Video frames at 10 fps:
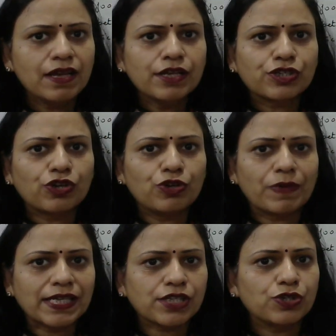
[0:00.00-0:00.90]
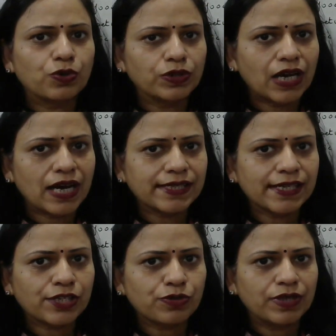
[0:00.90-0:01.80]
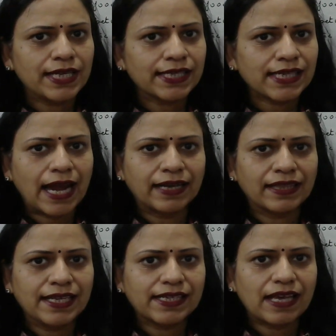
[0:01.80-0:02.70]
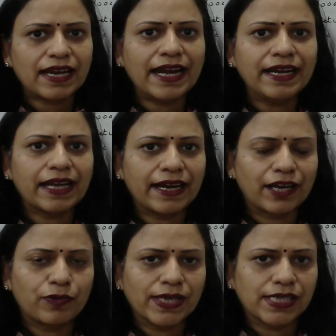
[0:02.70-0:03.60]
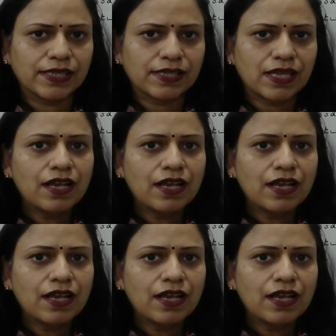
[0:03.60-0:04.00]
So you must know the answers to these, and these are indirect questions